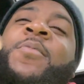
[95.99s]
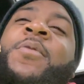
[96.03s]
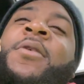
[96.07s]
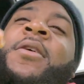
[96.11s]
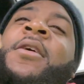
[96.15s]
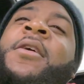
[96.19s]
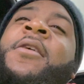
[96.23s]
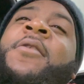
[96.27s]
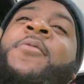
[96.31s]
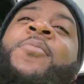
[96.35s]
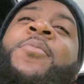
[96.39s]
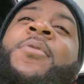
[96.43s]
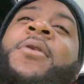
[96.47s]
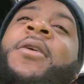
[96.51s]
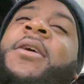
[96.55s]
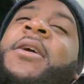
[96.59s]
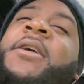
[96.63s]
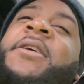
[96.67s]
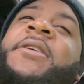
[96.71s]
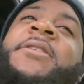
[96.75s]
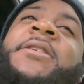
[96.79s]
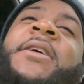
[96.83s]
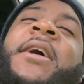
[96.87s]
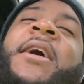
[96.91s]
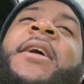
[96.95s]
but
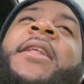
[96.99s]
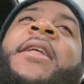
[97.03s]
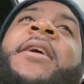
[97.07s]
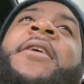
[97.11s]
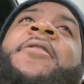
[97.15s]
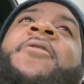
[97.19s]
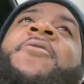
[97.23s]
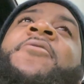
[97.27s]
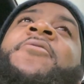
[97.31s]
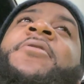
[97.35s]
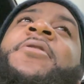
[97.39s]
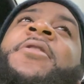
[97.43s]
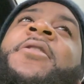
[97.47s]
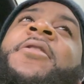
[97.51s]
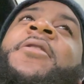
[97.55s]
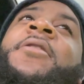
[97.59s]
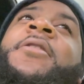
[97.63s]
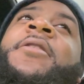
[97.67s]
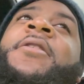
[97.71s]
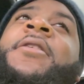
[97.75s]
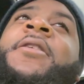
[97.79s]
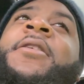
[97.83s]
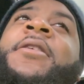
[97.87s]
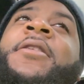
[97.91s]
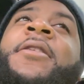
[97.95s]
Keshawn ain't no duck
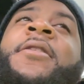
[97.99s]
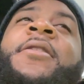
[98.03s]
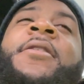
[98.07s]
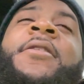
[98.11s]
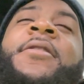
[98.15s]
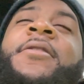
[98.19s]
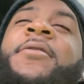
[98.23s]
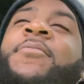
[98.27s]
or nothing.